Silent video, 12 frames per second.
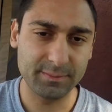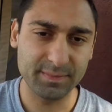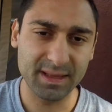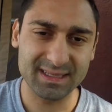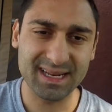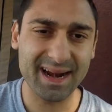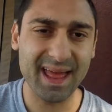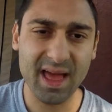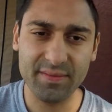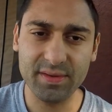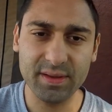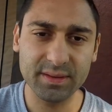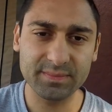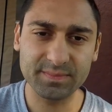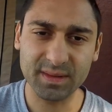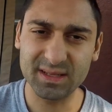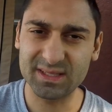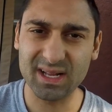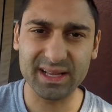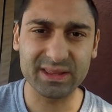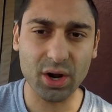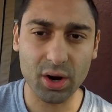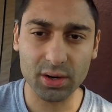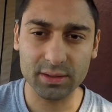It's not heavy, it's not
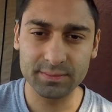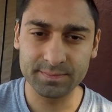dark,